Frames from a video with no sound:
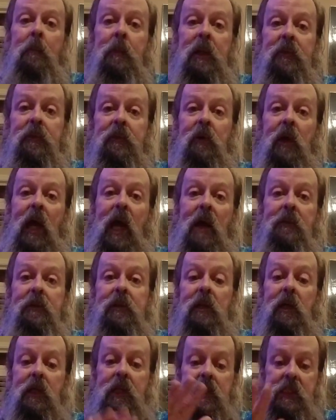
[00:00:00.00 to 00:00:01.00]
But if you have
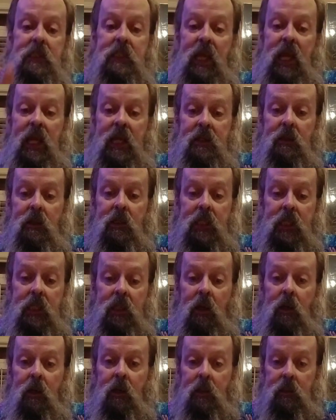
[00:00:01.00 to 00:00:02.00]
it on a stand on
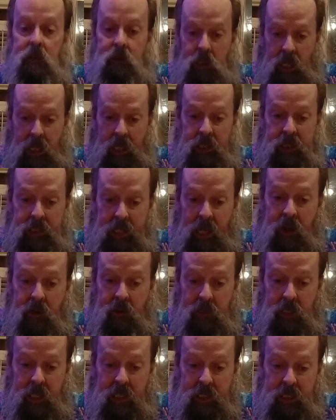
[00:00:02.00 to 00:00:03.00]
it, on lying
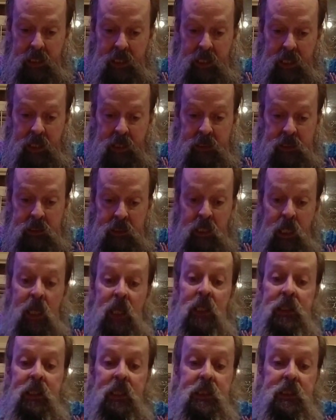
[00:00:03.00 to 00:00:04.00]
down like this,
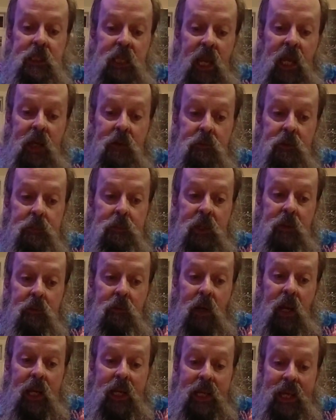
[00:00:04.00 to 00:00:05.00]
the stand would be
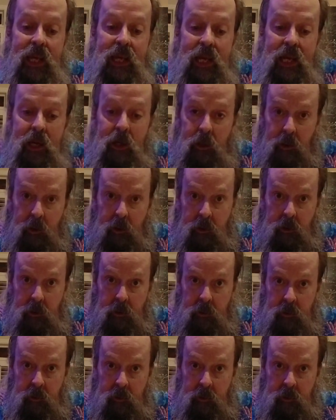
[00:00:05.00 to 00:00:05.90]
right here.